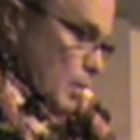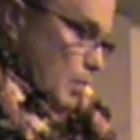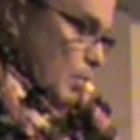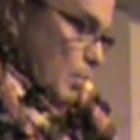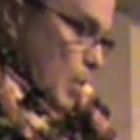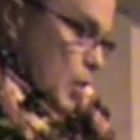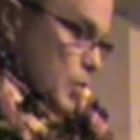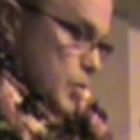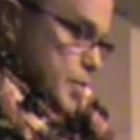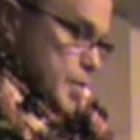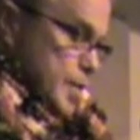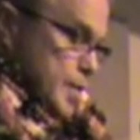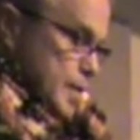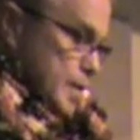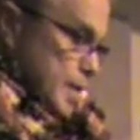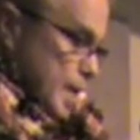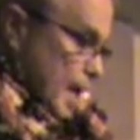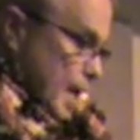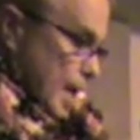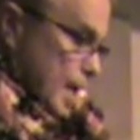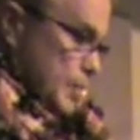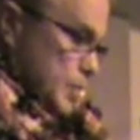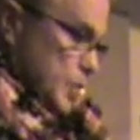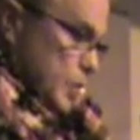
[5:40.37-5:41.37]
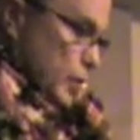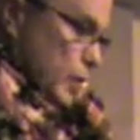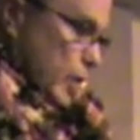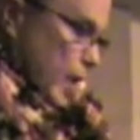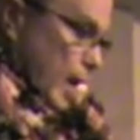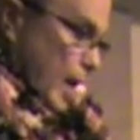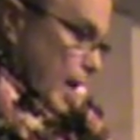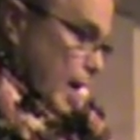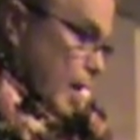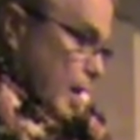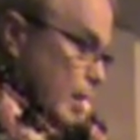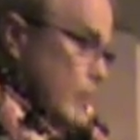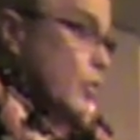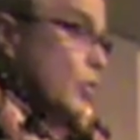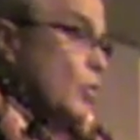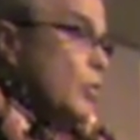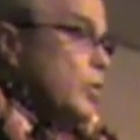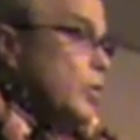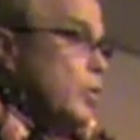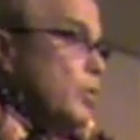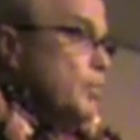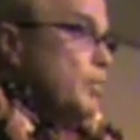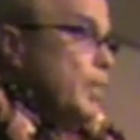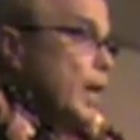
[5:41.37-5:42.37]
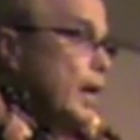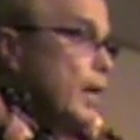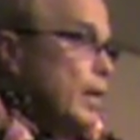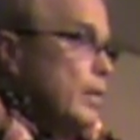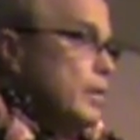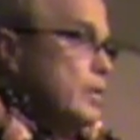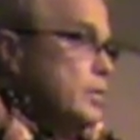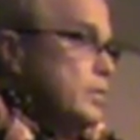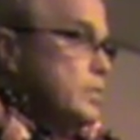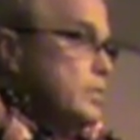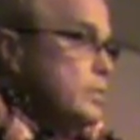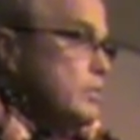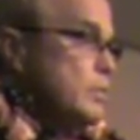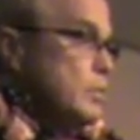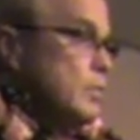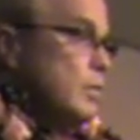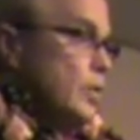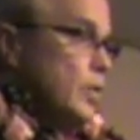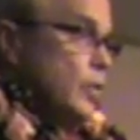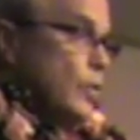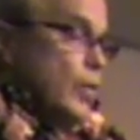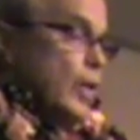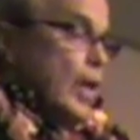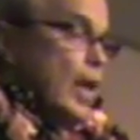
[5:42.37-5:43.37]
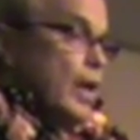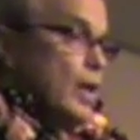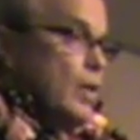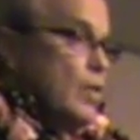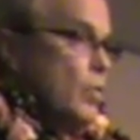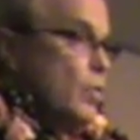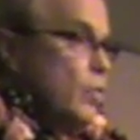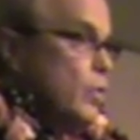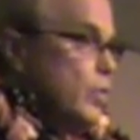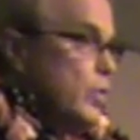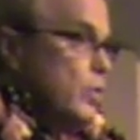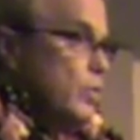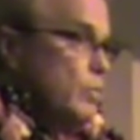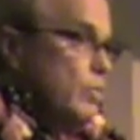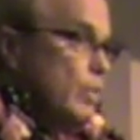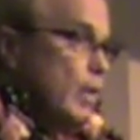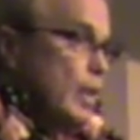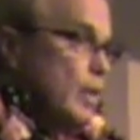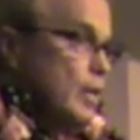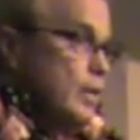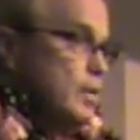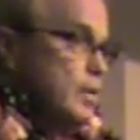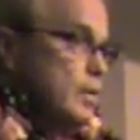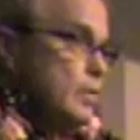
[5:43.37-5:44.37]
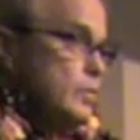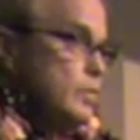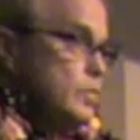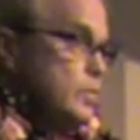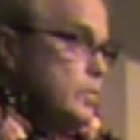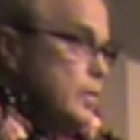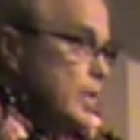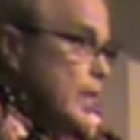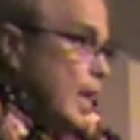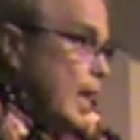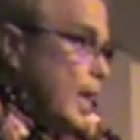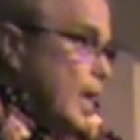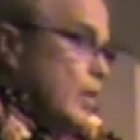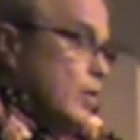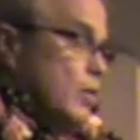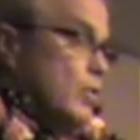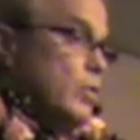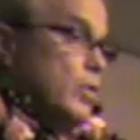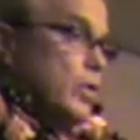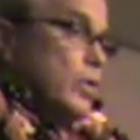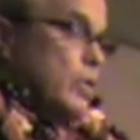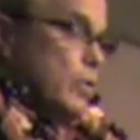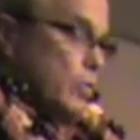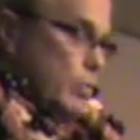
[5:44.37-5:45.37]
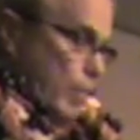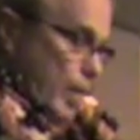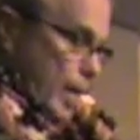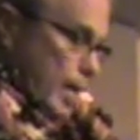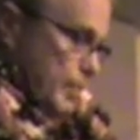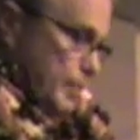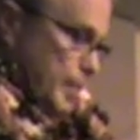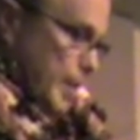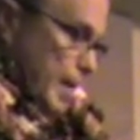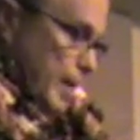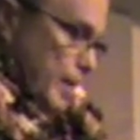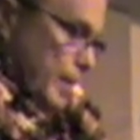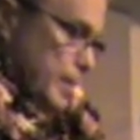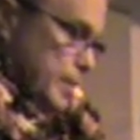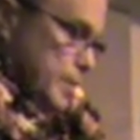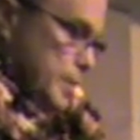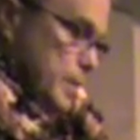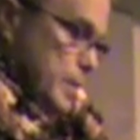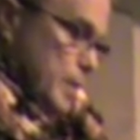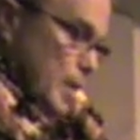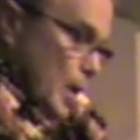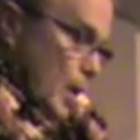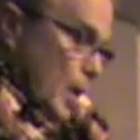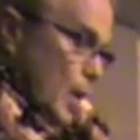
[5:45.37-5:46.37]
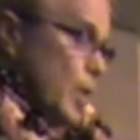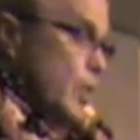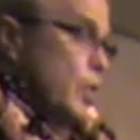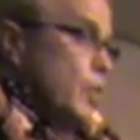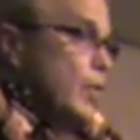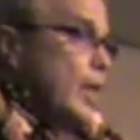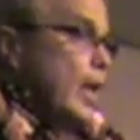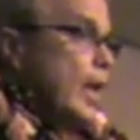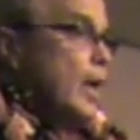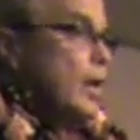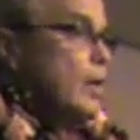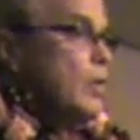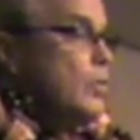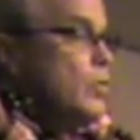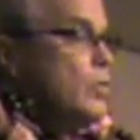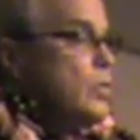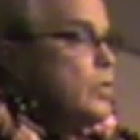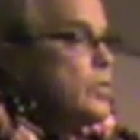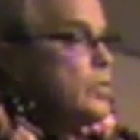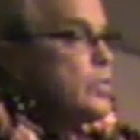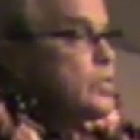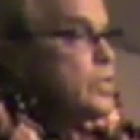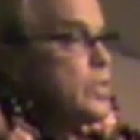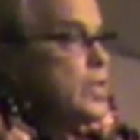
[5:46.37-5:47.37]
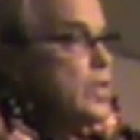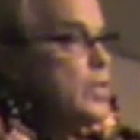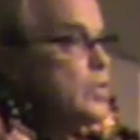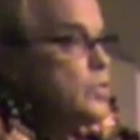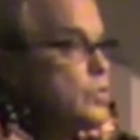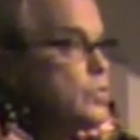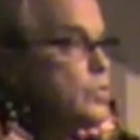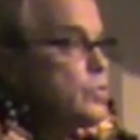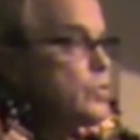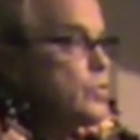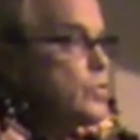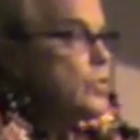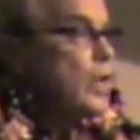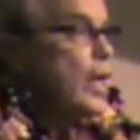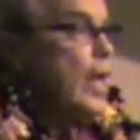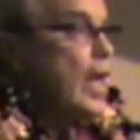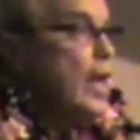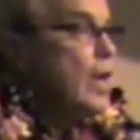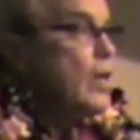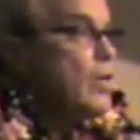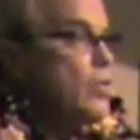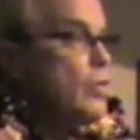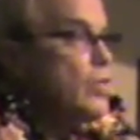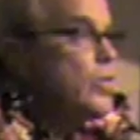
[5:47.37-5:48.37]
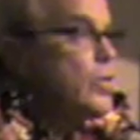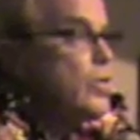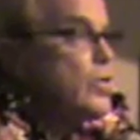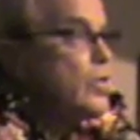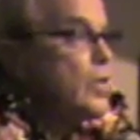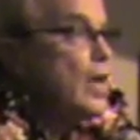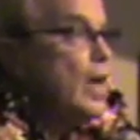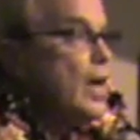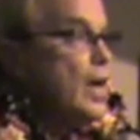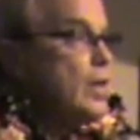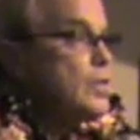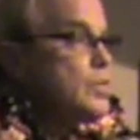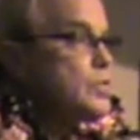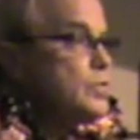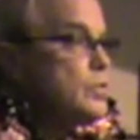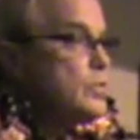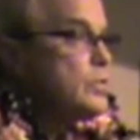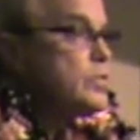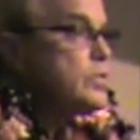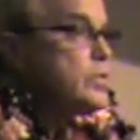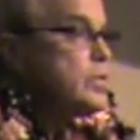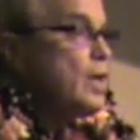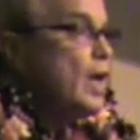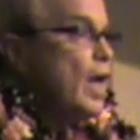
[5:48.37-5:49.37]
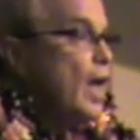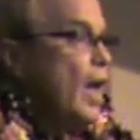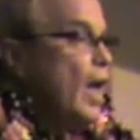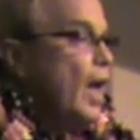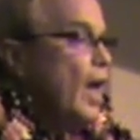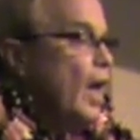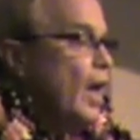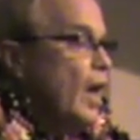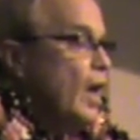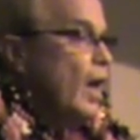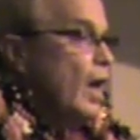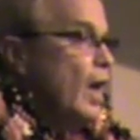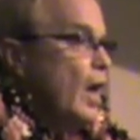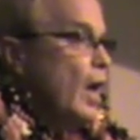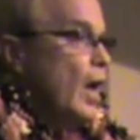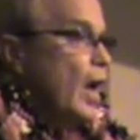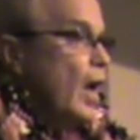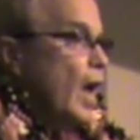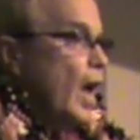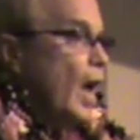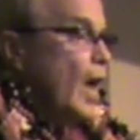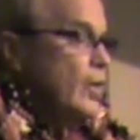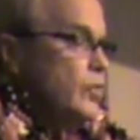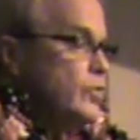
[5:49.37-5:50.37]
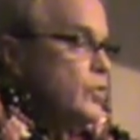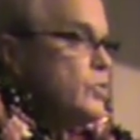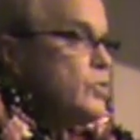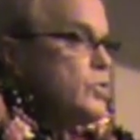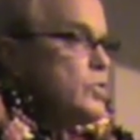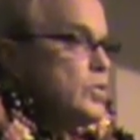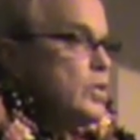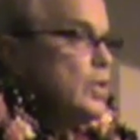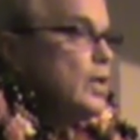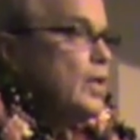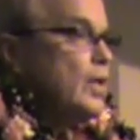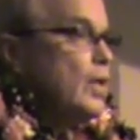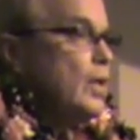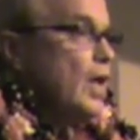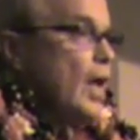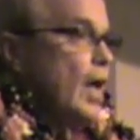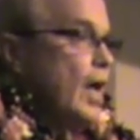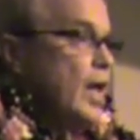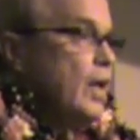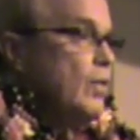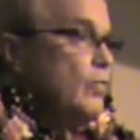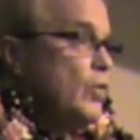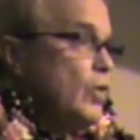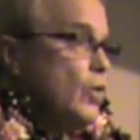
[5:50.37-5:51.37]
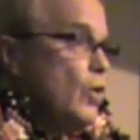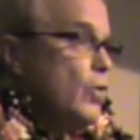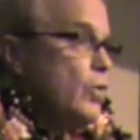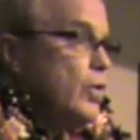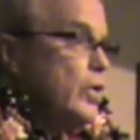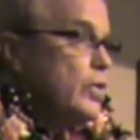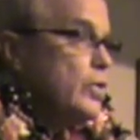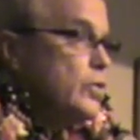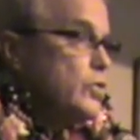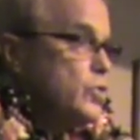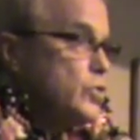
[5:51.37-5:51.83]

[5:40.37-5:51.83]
Most of the times you can't go to your parents, you can't go to your relatives, you can't go to your grandparents, you can't go to your teachers, you can't go to your counselors, and usually you can't even go to your